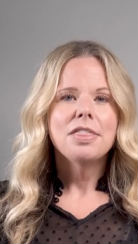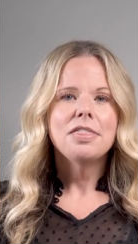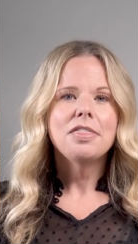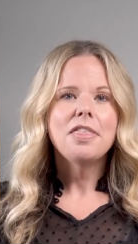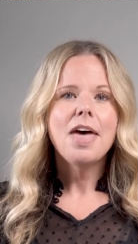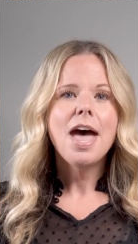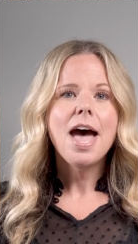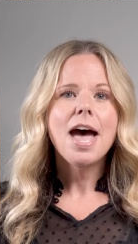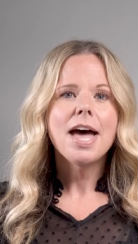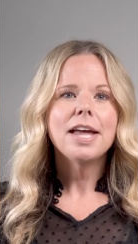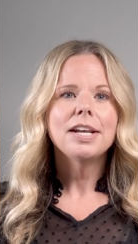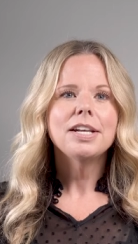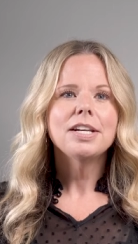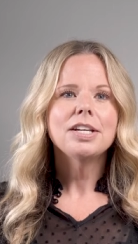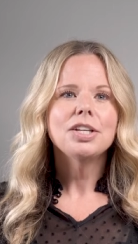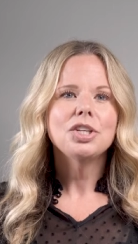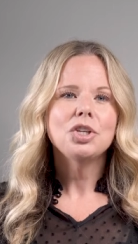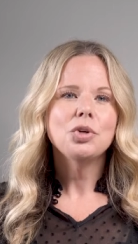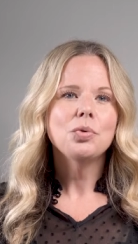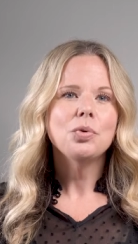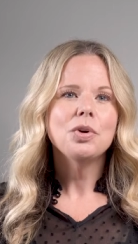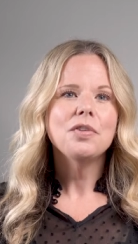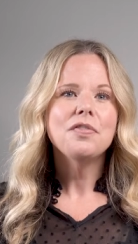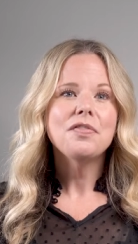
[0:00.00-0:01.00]
Then
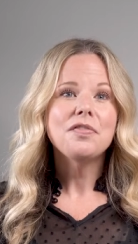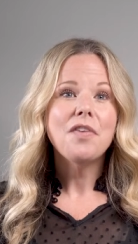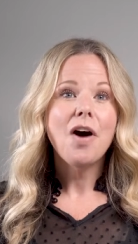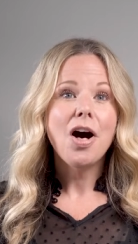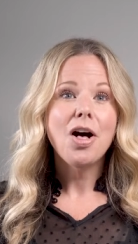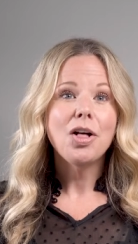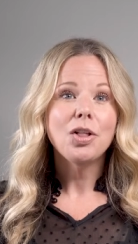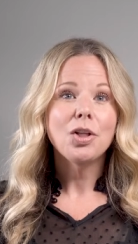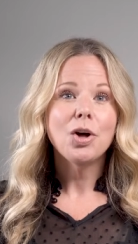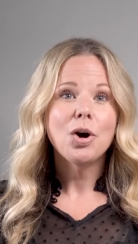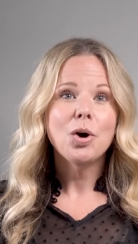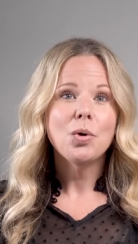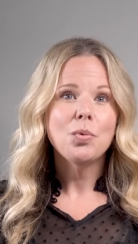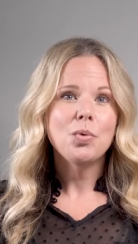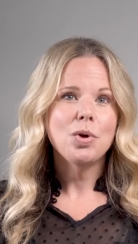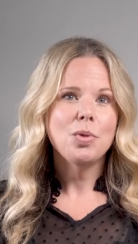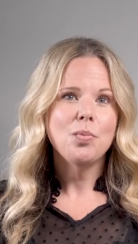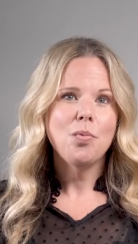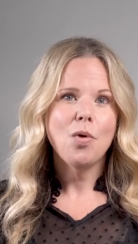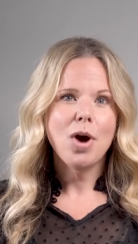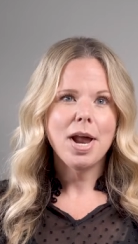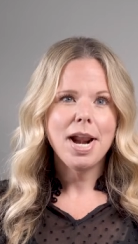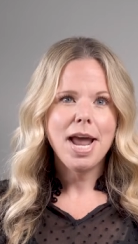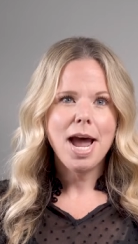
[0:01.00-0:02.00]
you would follow
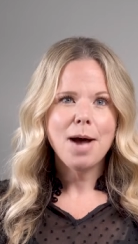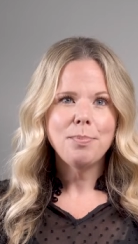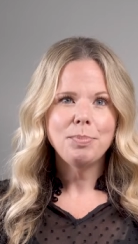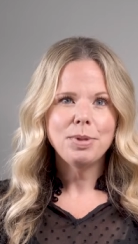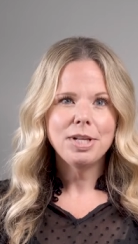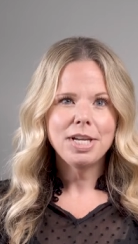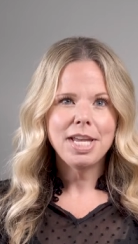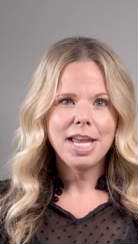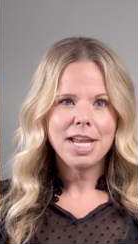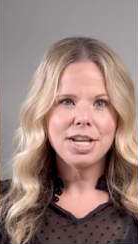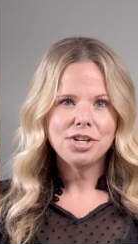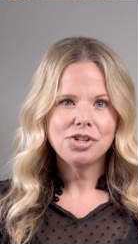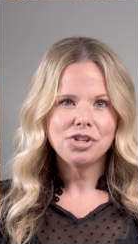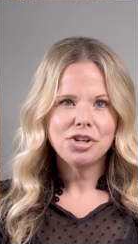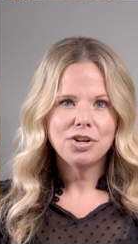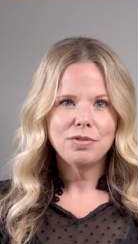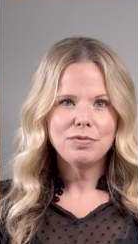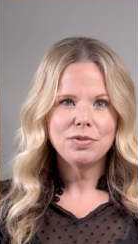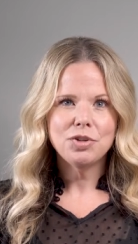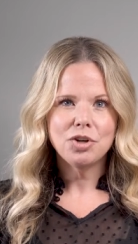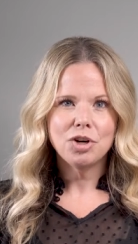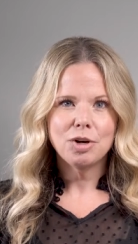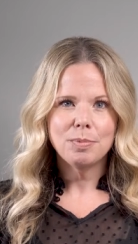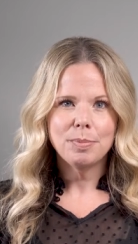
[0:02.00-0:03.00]
with one application
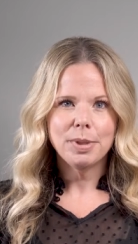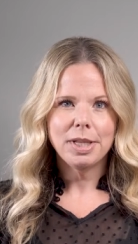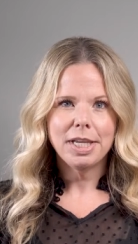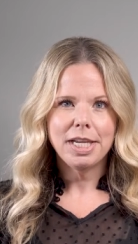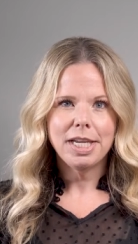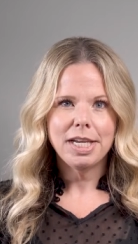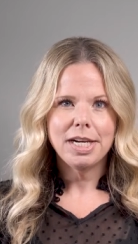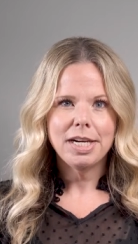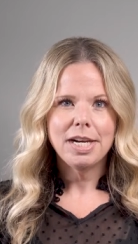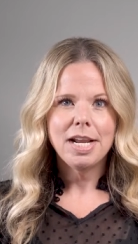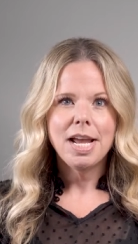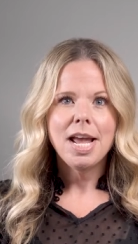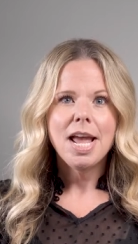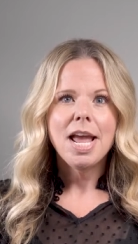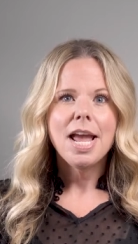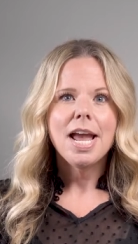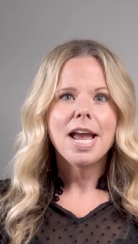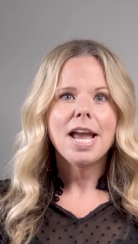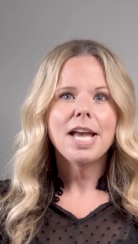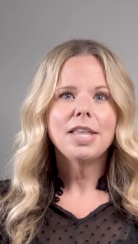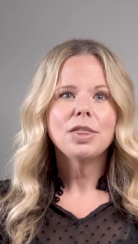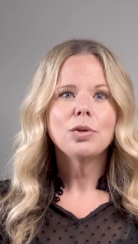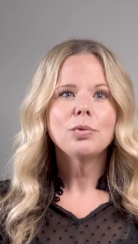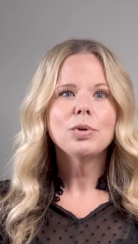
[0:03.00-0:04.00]
of
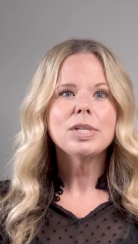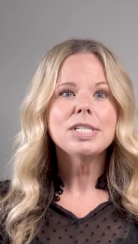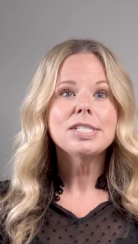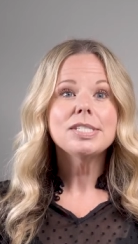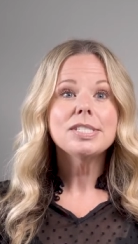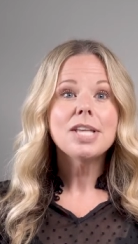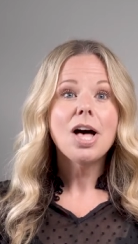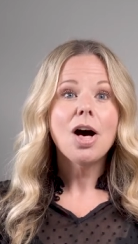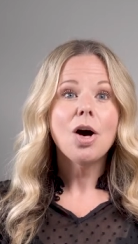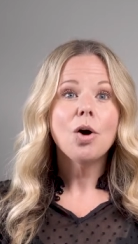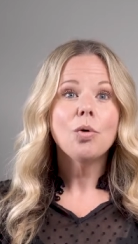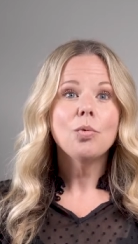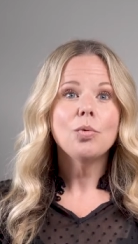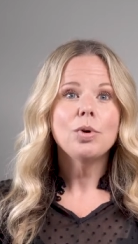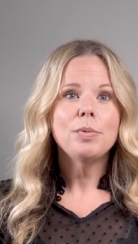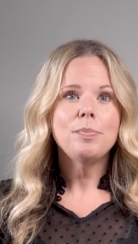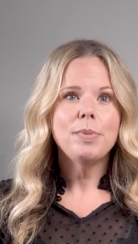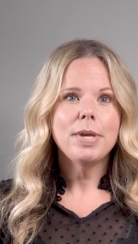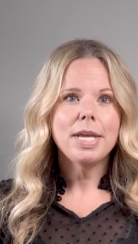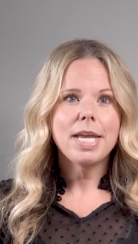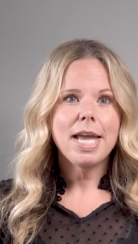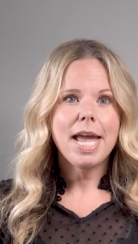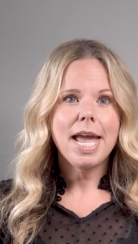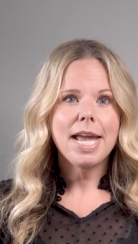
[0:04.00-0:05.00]
tourmaline, and the result would
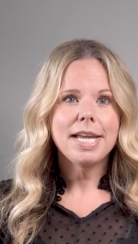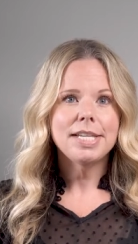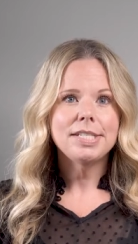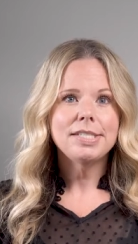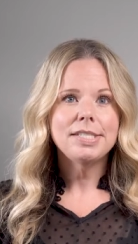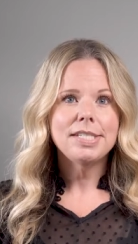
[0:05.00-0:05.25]
be a